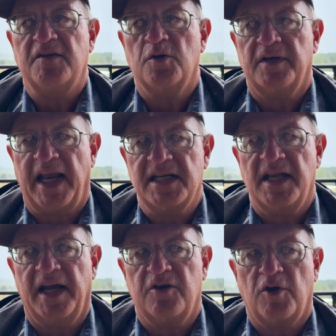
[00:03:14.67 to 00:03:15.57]
so it tastes
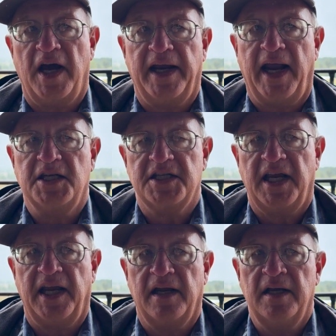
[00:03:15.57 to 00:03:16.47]
like a dry aged
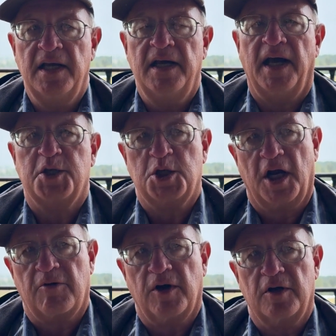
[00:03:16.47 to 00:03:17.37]
steak. A
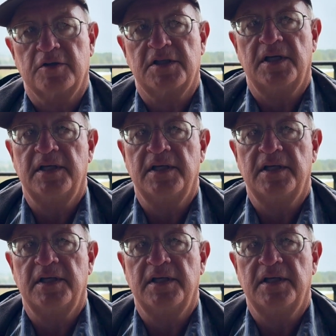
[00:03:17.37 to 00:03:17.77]
chuck roast